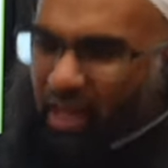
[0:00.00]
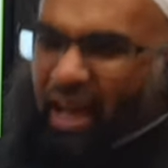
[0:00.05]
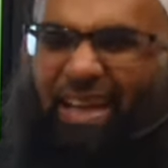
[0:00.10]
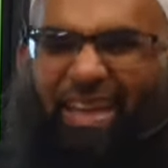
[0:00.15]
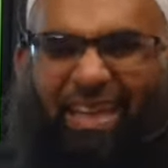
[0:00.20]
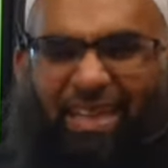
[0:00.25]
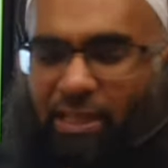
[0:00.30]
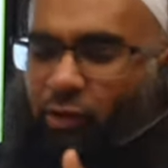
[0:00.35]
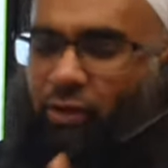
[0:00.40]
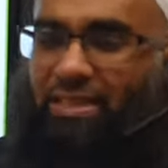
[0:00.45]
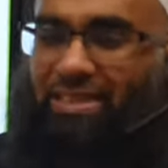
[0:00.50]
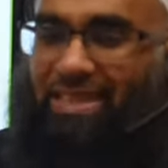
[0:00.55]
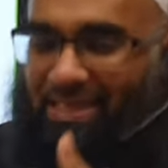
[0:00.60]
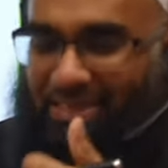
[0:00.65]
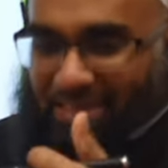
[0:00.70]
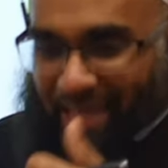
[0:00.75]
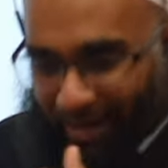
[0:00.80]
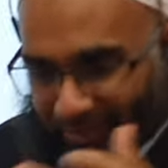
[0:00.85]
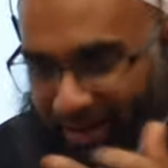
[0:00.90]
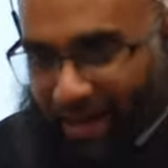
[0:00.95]
Again, he's not going to tell
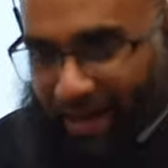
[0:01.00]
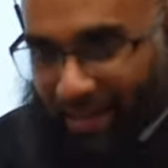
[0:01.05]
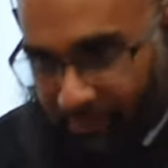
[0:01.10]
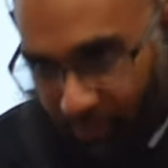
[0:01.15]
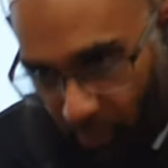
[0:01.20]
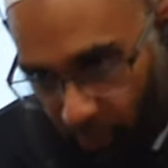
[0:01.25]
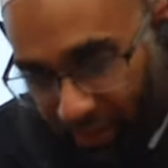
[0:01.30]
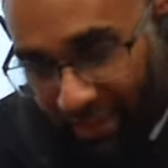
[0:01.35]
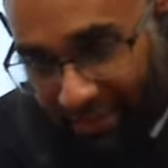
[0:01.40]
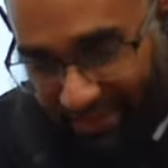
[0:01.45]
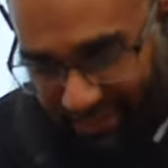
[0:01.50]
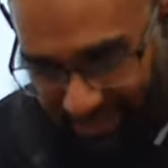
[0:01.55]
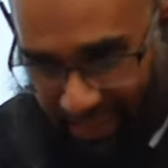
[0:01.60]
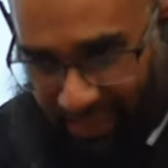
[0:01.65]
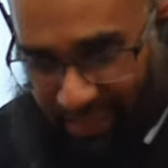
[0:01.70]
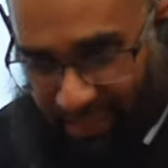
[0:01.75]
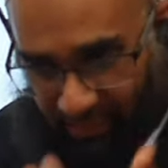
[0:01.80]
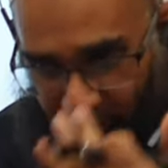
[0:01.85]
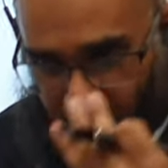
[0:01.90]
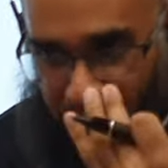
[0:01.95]
it directly, but we can
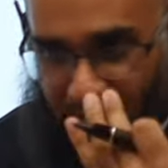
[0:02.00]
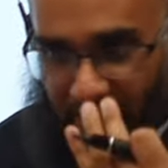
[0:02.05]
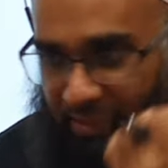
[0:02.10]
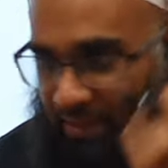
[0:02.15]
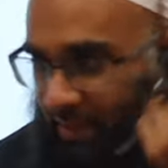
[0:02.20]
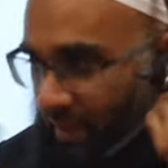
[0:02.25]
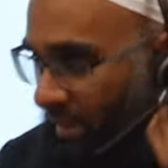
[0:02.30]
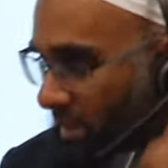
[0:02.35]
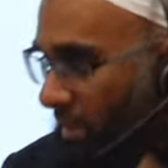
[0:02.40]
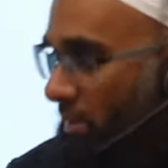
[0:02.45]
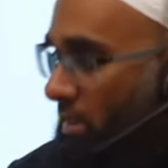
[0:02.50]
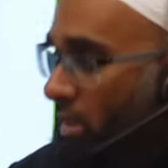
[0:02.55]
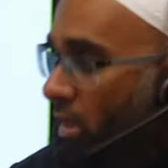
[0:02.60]
understand it from the hadith.